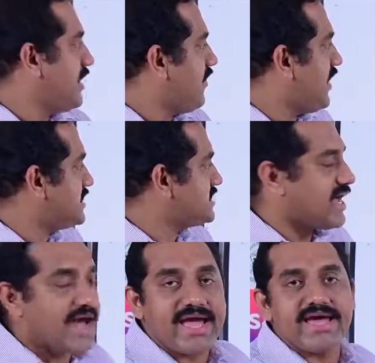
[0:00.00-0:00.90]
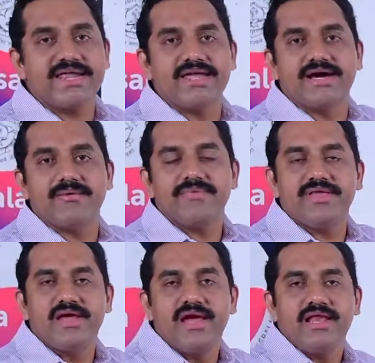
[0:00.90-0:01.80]
that is a higher income
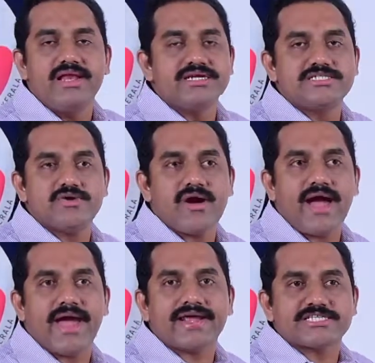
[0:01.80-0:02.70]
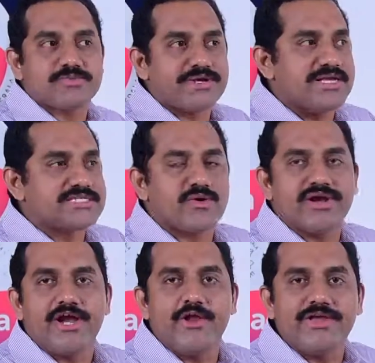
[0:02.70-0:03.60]
leads to higher expenditure
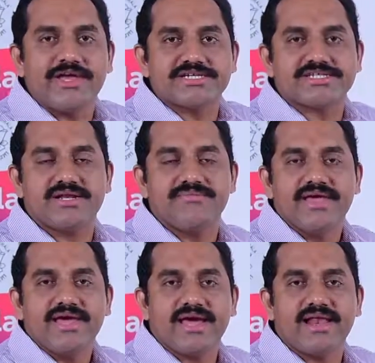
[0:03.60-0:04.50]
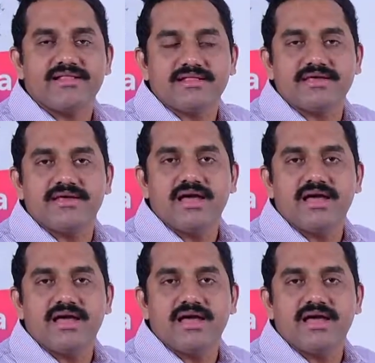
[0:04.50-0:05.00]
on education, health